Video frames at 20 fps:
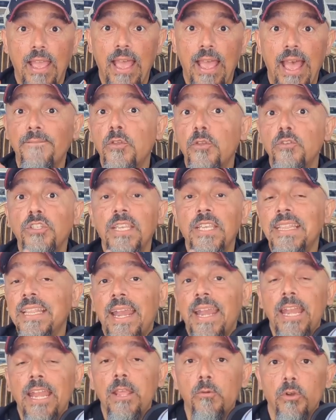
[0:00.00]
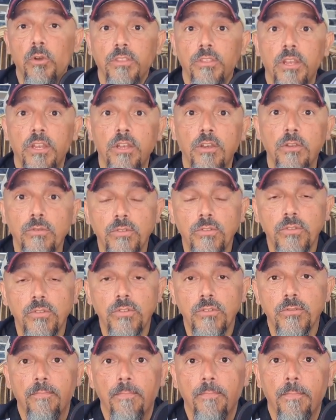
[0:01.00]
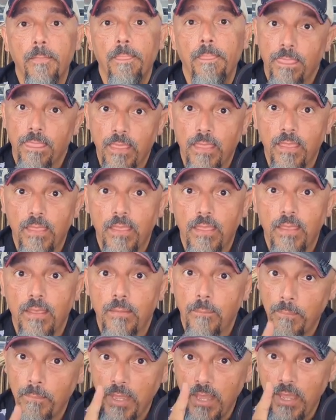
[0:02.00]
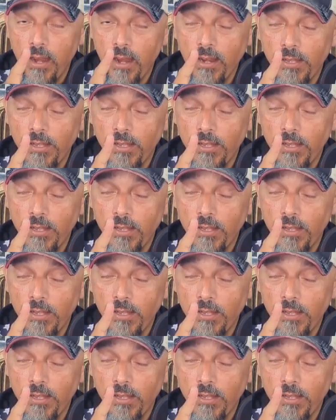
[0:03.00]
you seen that anywhere in the news? Be honest.